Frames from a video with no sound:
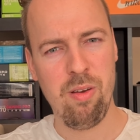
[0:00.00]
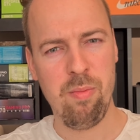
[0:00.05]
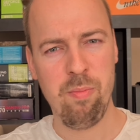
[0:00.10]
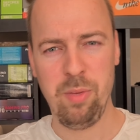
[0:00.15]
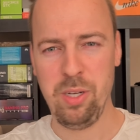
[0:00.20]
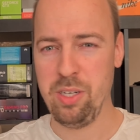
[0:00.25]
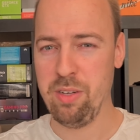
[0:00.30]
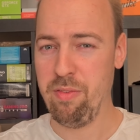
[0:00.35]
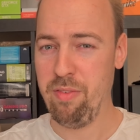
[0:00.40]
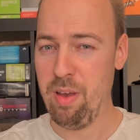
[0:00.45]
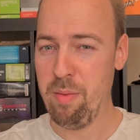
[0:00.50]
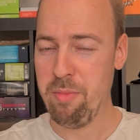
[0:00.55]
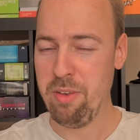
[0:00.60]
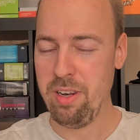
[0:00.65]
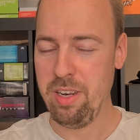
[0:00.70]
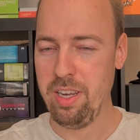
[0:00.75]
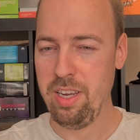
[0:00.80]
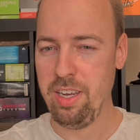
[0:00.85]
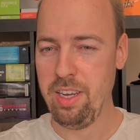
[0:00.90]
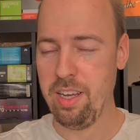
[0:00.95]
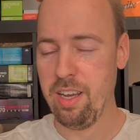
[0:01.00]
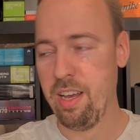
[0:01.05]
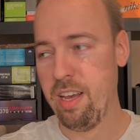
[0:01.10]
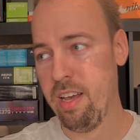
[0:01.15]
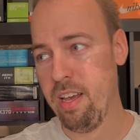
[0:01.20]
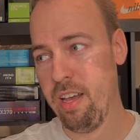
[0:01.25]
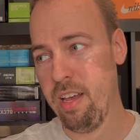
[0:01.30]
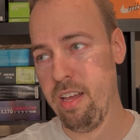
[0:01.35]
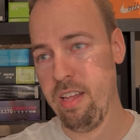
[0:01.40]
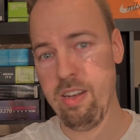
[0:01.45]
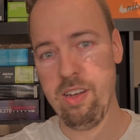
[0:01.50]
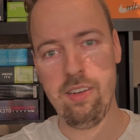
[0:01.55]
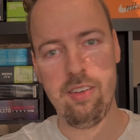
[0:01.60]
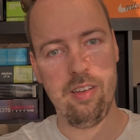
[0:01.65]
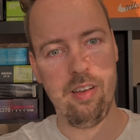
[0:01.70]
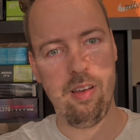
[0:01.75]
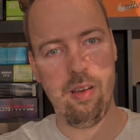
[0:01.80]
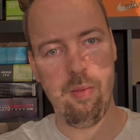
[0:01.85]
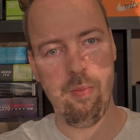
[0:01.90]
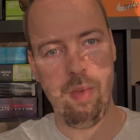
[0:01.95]
meet her family, and
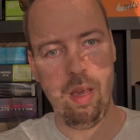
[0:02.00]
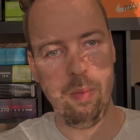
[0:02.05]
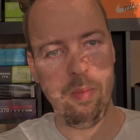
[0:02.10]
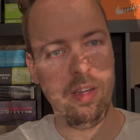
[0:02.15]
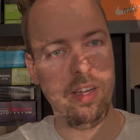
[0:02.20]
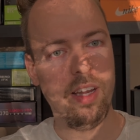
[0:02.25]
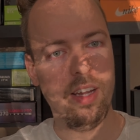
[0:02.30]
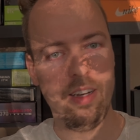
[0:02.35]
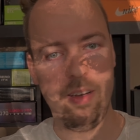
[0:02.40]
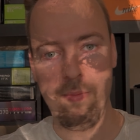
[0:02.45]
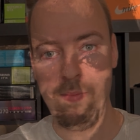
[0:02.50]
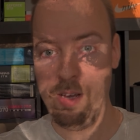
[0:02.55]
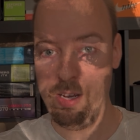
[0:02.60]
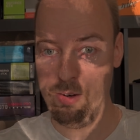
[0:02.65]
uh, maybe get a pet